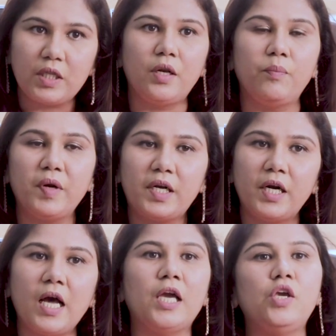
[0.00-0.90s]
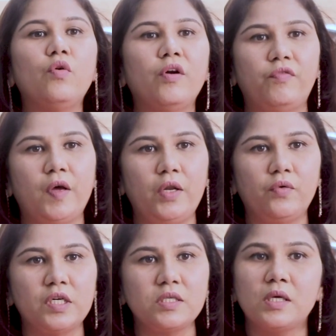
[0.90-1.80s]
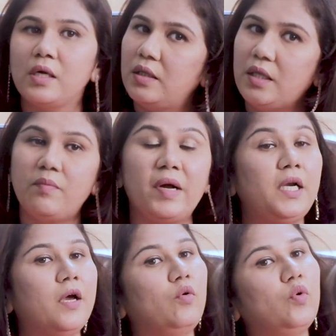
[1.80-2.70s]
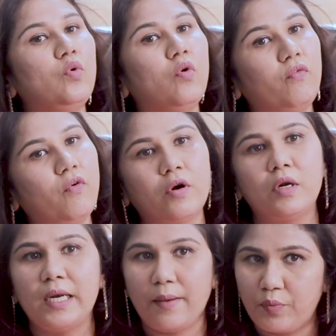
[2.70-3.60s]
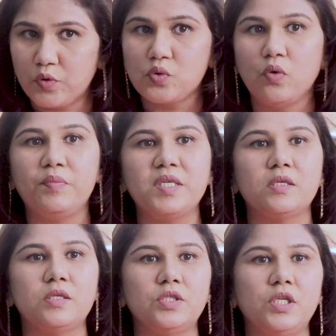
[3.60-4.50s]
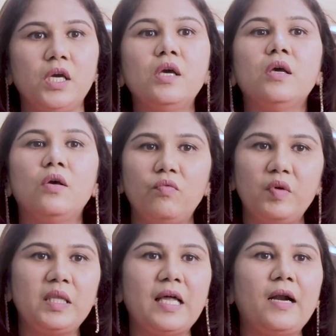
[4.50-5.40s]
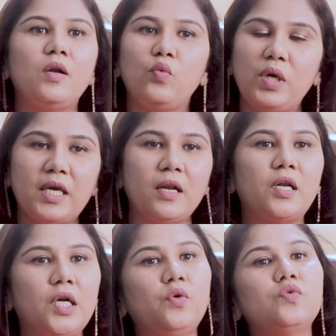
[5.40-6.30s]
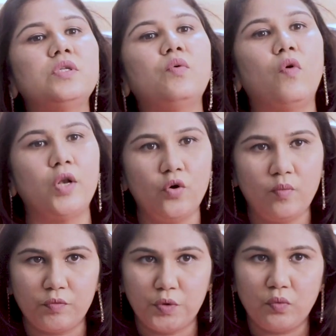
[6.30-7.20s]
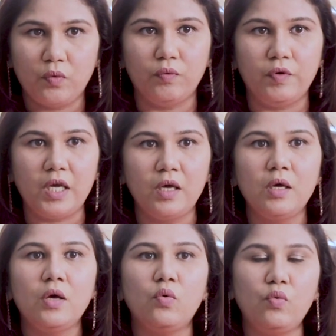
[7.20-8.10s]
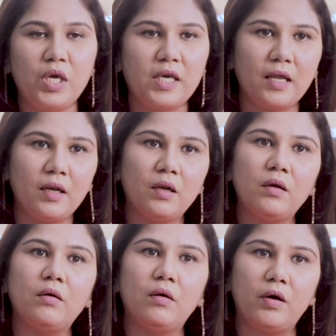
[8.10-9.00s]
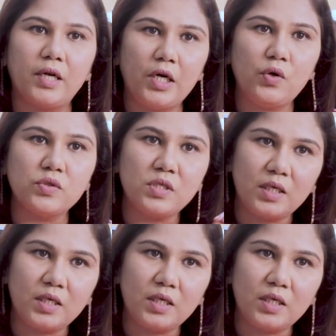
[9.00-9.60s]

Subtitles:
repeated IUI failures, they might have to go for laparoscopy surgery. With that, we can reduce the volume of the ovary. We can reduce the